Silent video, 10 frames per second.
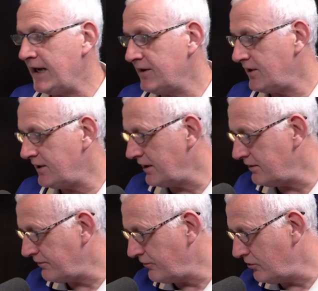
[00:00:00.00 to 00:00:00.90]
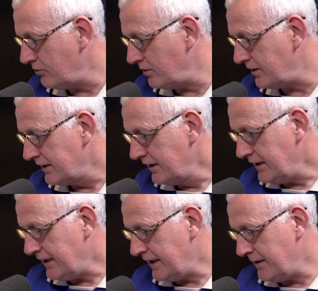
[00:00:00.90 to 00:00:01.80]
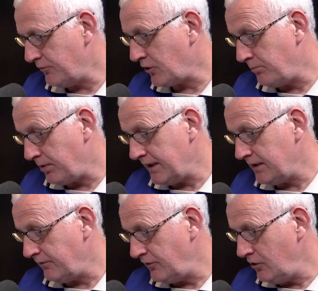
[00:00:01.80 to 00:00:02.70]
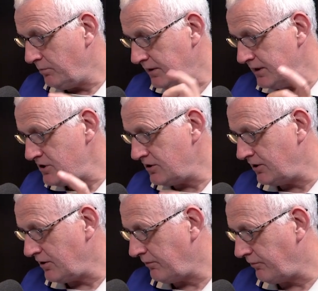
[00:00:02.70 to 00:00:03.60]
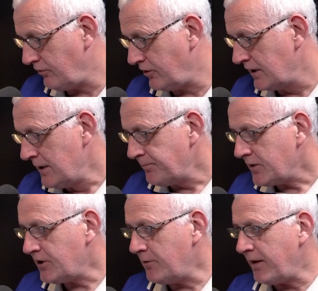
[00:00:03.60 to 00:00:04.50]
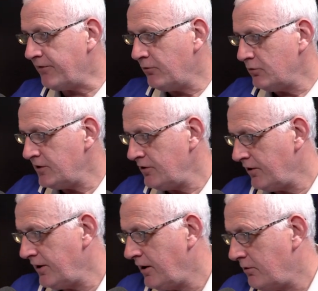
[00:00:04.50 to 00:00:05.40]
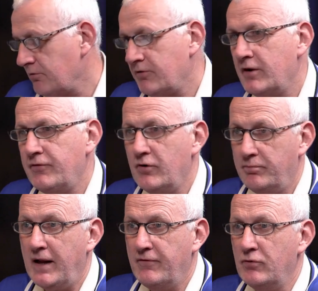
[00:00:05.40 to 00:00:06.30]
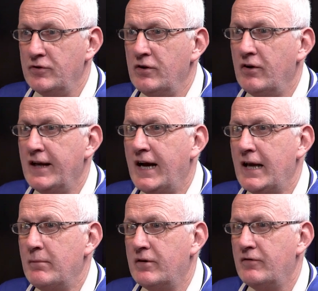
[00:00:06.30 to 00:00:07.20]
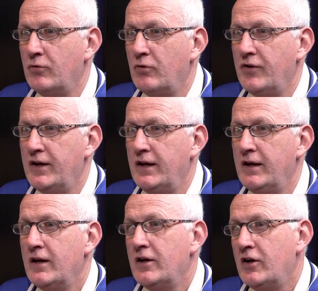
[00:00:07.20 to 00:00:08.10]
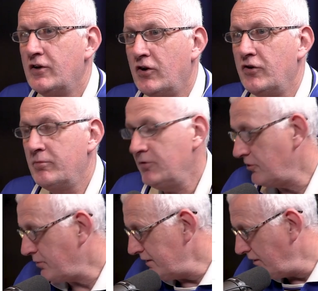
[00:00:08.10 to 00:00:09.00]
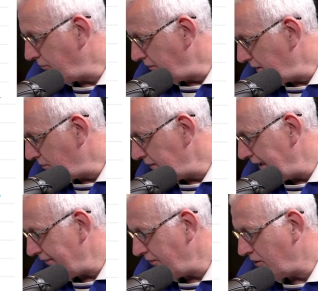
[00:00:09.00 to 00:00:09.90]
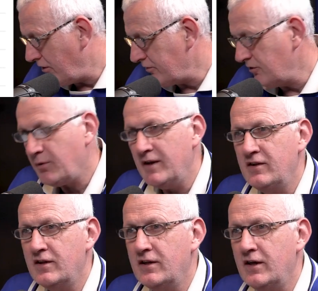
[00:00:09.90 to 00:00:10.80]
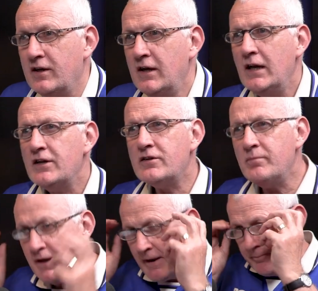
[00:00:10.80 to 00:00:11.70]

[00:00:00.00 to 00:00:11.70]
and as a centre forward. So he played in a few positions up front. So he played 49 goals. Played 49 games for the Tottenham under-23. He scored 11 goals and 20 assists. Wow. So to me,